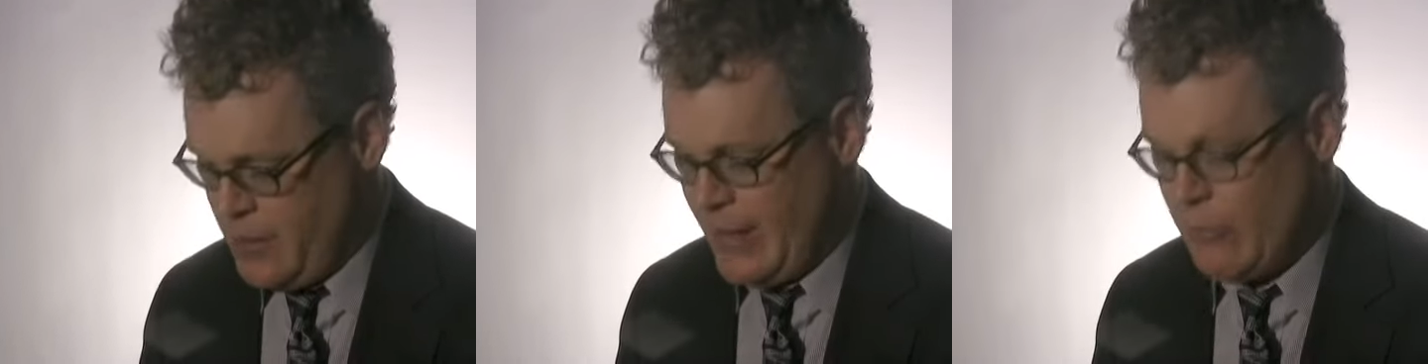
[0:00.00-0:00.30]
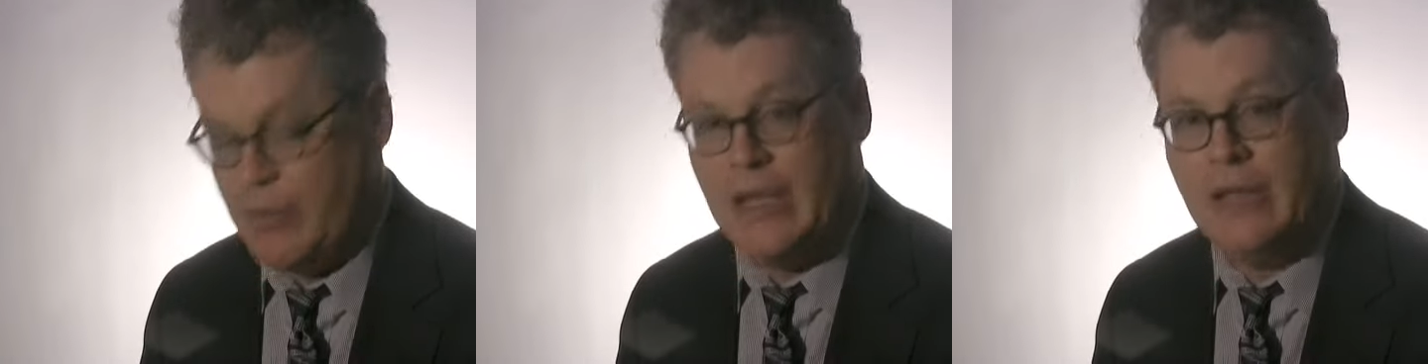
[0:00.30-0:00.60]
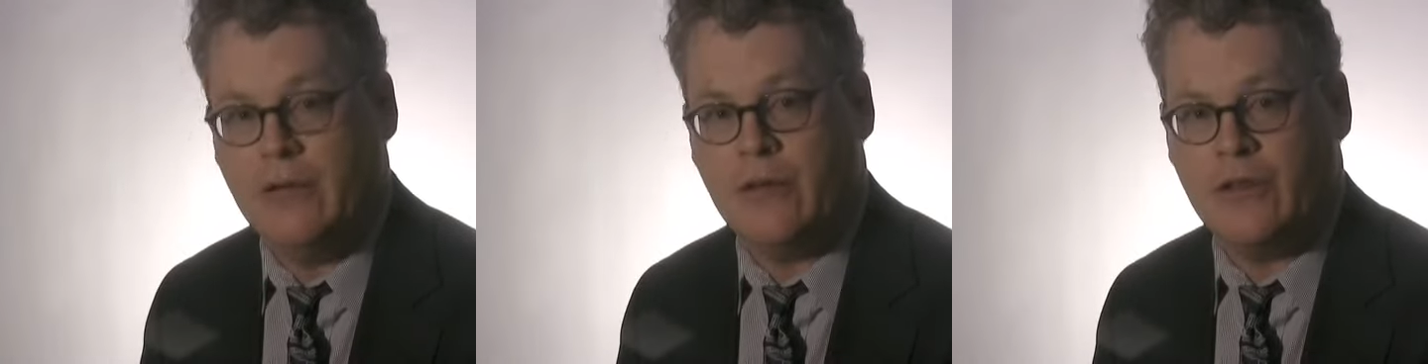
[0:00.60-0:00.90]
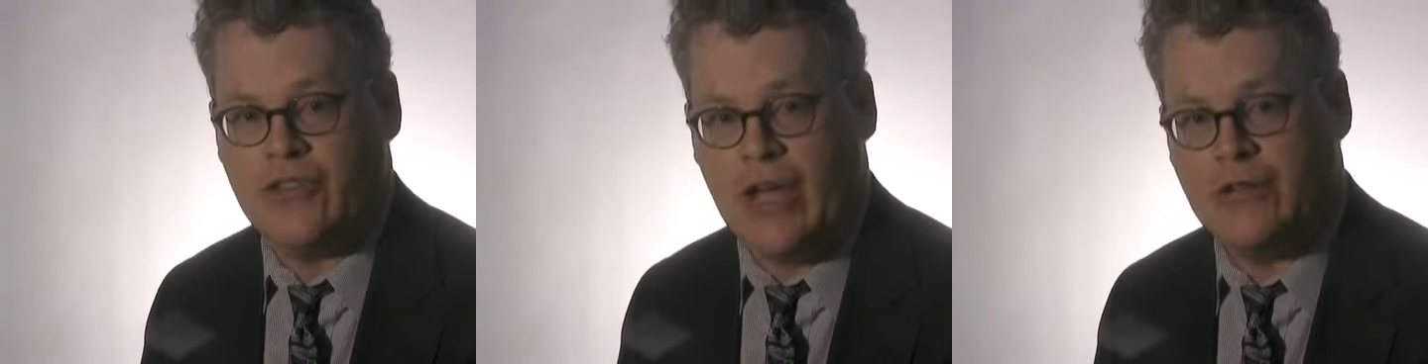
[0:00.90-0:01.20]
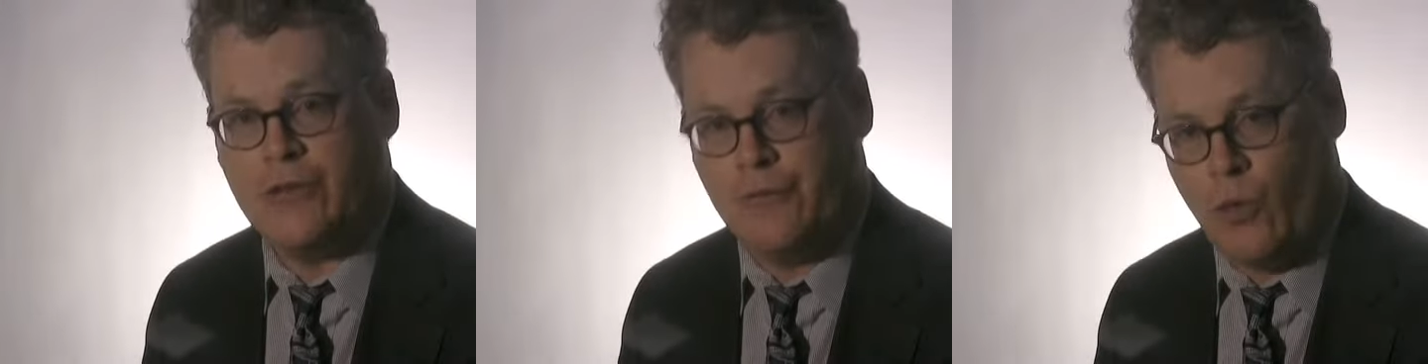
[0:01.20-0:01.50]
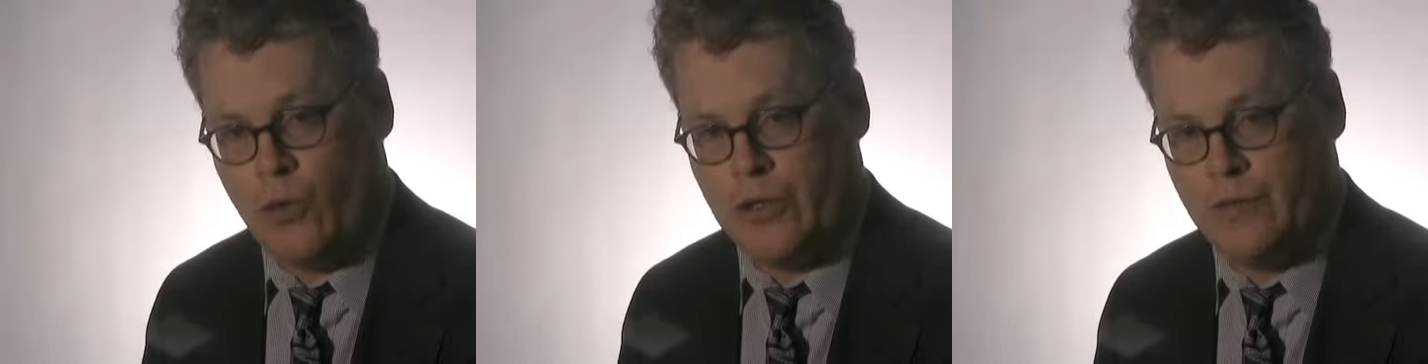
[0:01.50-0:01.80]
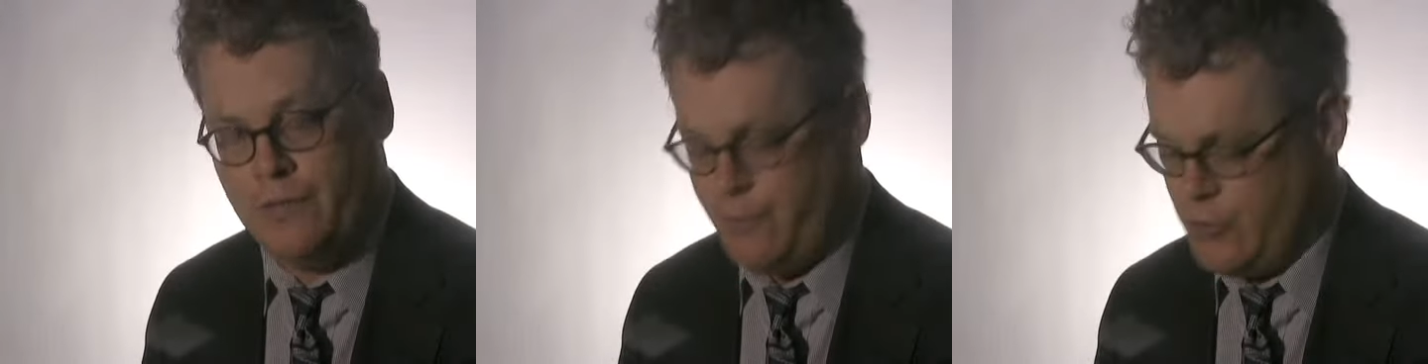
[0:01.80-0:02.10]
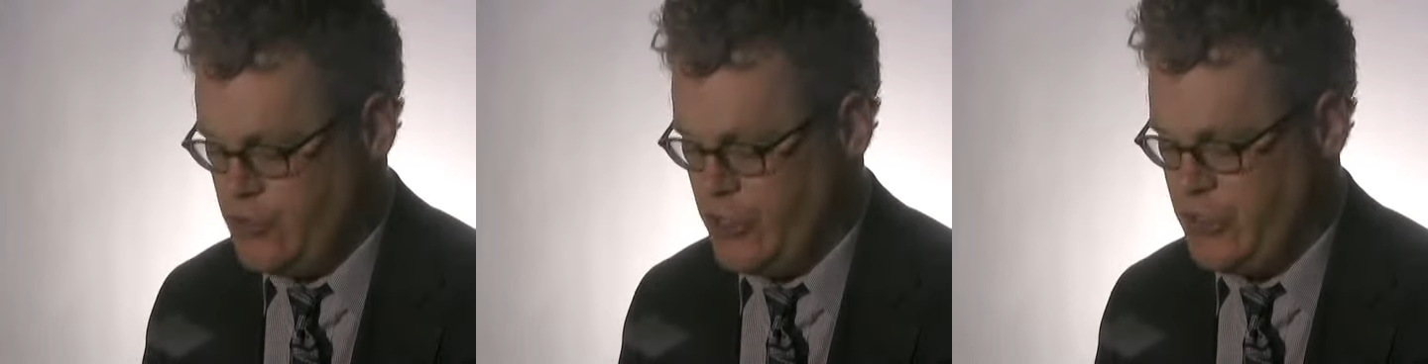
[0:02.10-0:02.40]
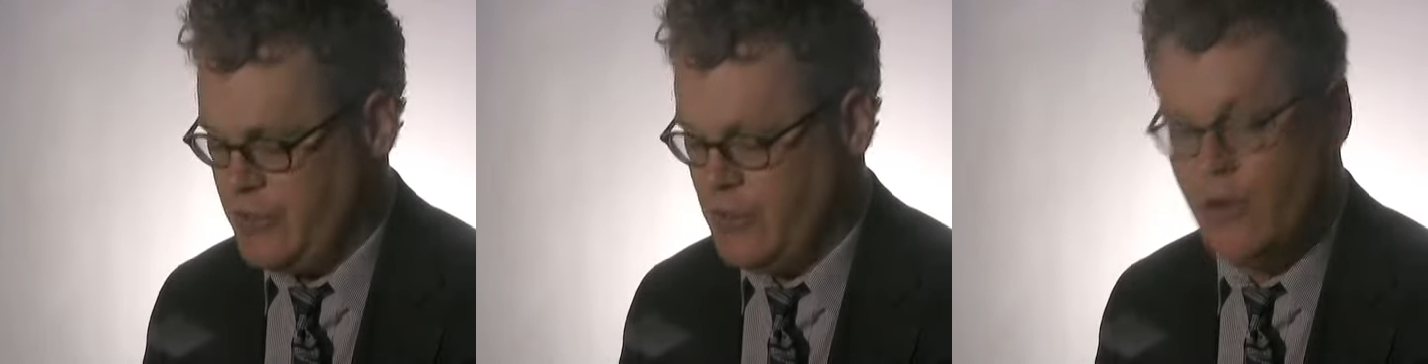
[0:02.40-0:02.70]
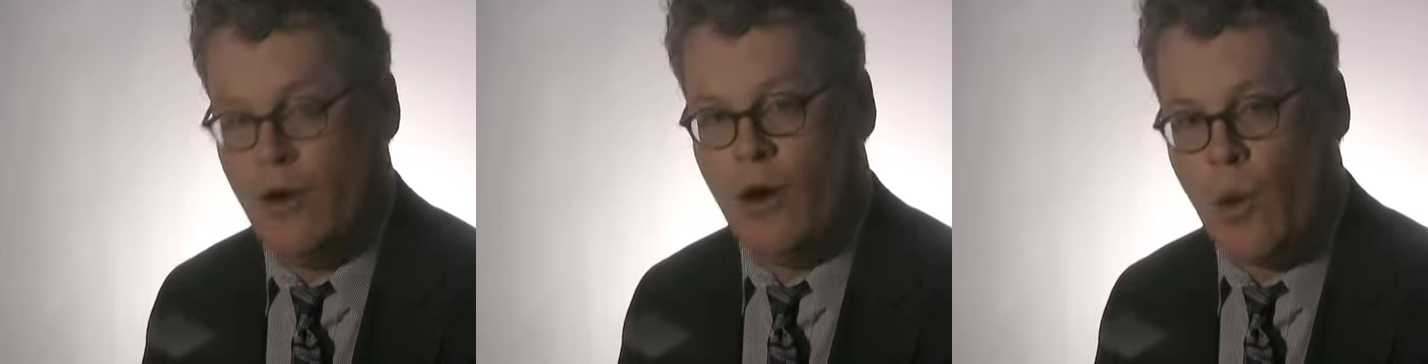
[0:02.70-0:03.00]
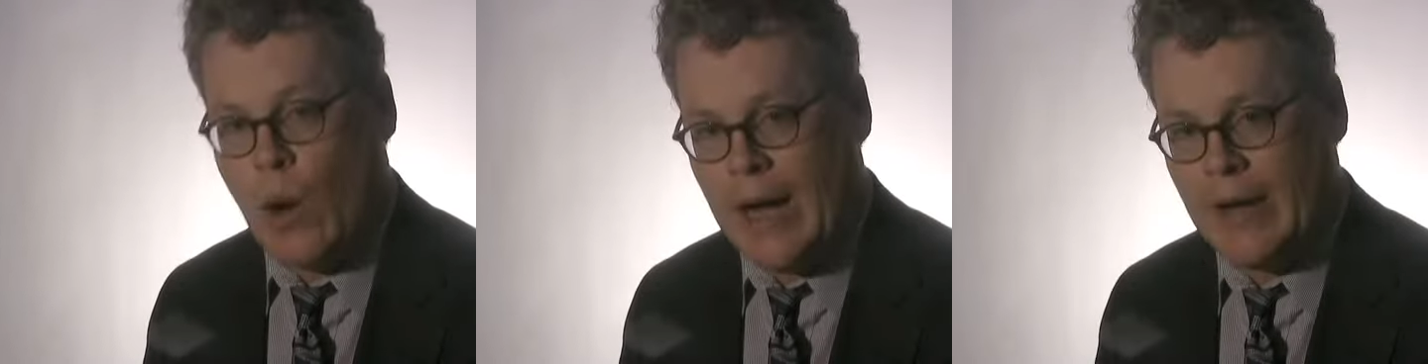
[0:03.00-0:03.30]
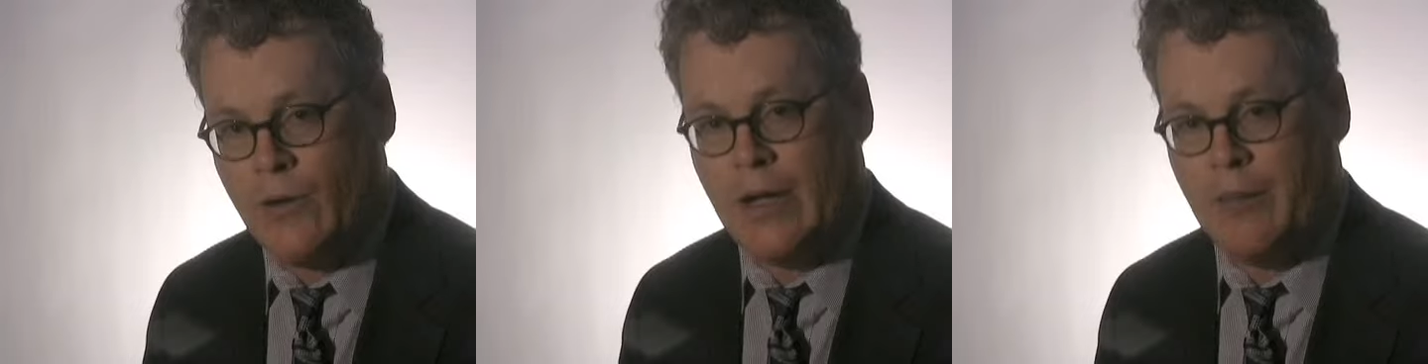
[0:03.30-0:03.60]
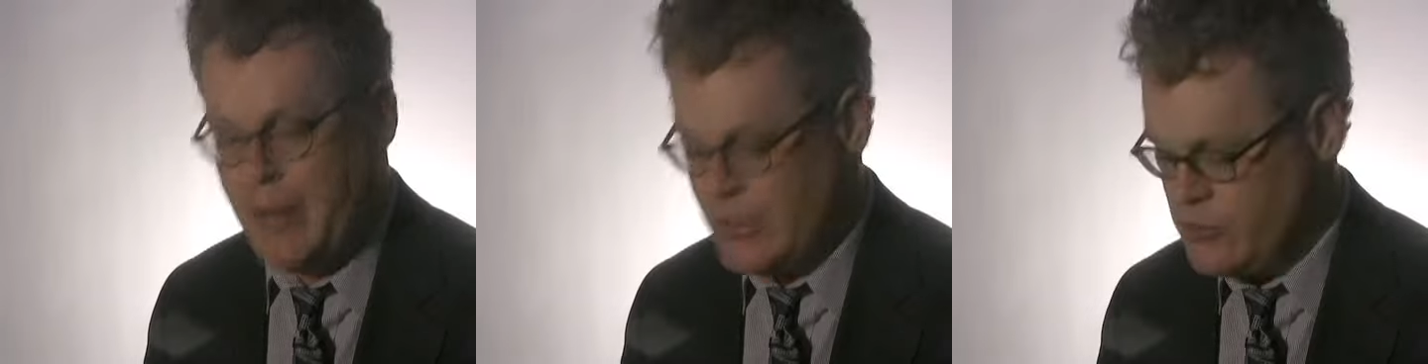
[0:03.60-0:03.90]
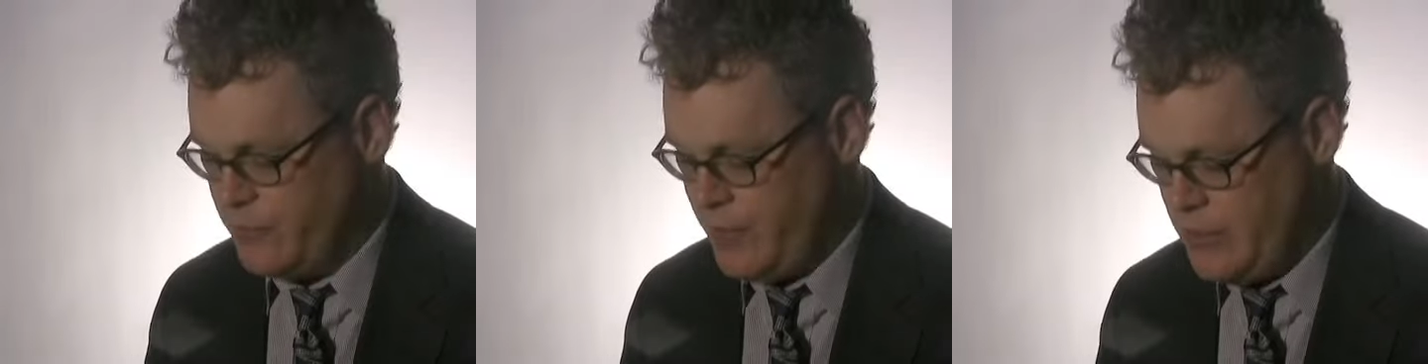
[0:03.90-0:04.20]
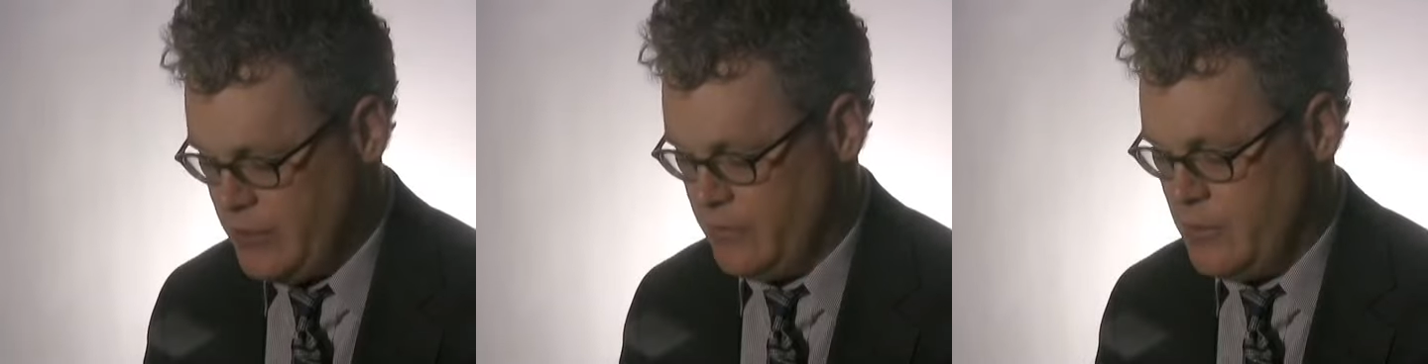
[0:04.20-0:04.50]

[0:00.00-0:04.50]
That would be the states of Florida, Virginia, Ohio, and Pennsylvania.